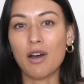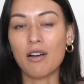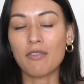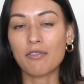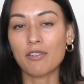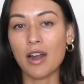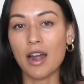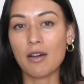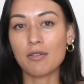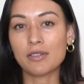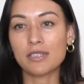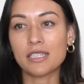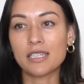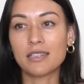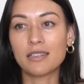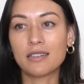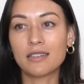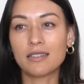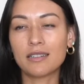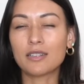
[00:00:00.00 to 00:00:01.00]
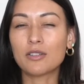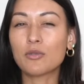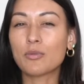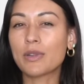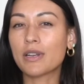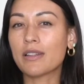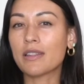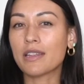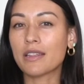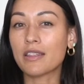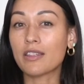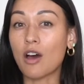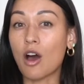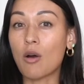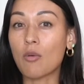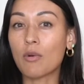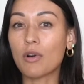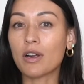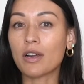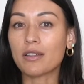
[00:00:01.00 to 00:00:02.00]
offer out a little bit of the
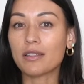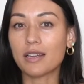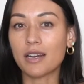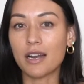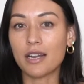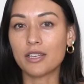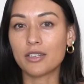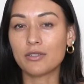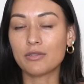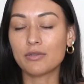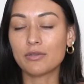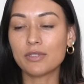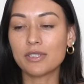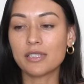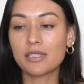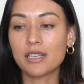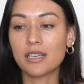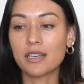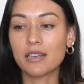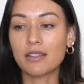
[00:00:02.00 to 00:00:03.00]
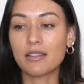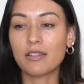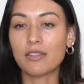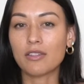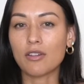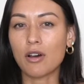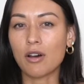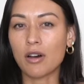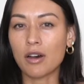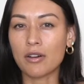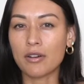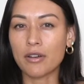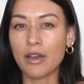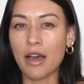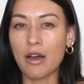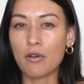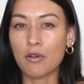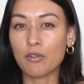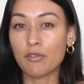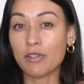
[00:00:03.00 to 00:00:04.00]
thought work that I use, the thought
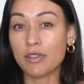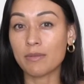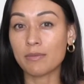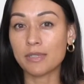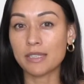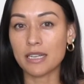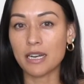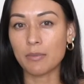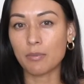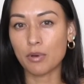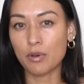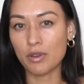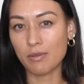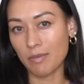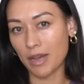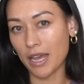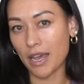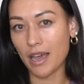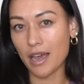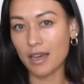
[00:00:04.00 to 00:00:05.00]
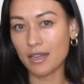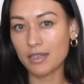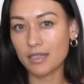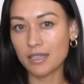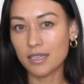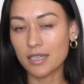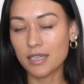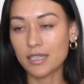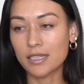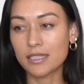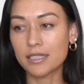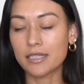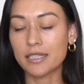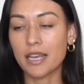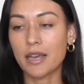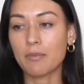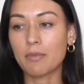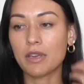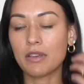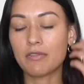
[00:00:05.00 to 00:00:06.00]
algorithms that I put in my head to
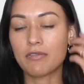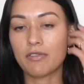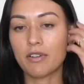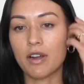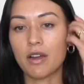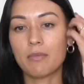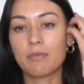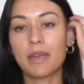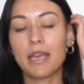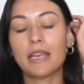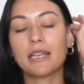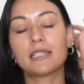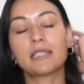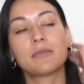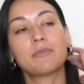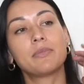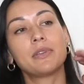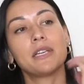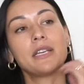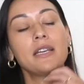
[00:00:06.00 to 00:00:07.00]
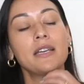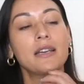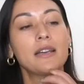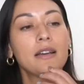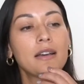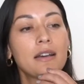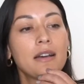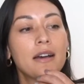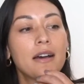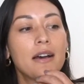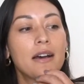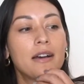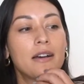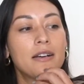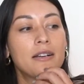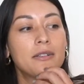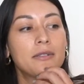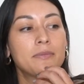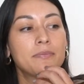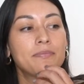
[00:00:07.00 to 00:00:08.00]
get me from A to B.
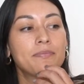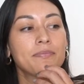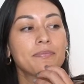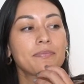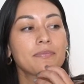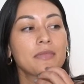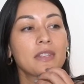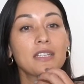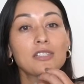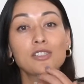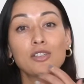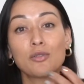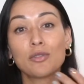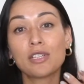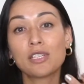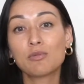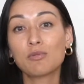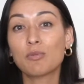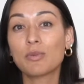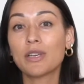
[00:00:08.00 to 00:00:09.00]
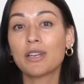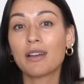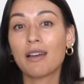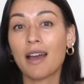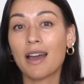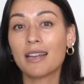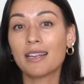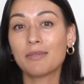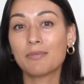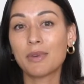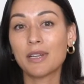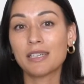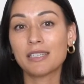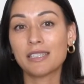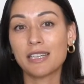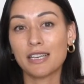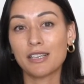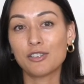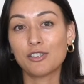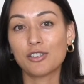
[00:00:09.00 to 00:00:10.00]
So this will be a guided
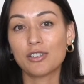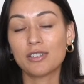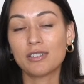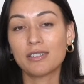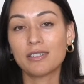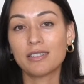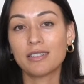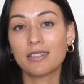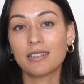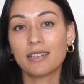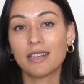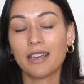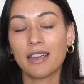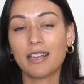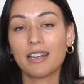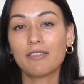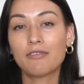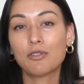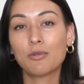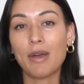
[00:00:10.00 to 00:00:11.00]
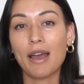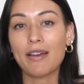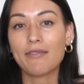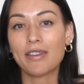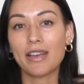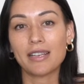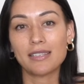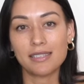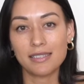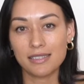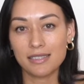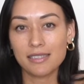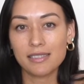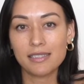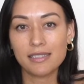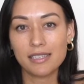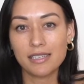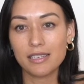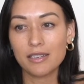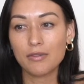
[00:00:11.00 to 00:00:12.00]
meditation, and if you have
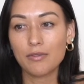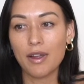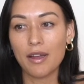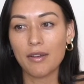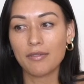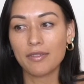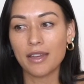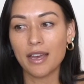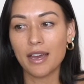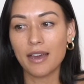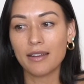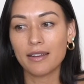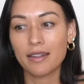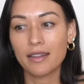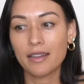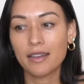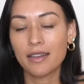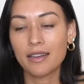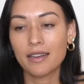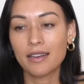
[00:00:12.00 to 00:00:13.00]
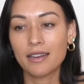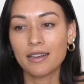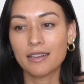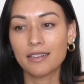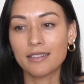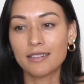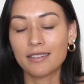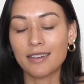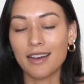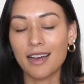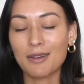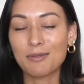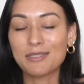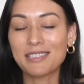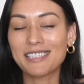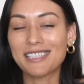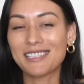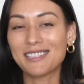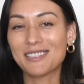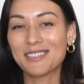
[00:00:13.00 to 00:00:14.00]
hesitancy around that, I would
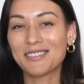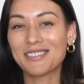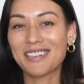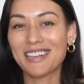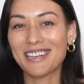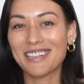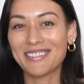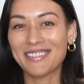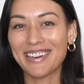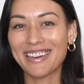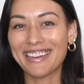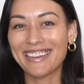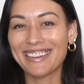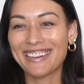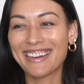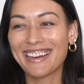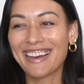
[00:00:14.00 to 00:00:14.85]
say do it anyway.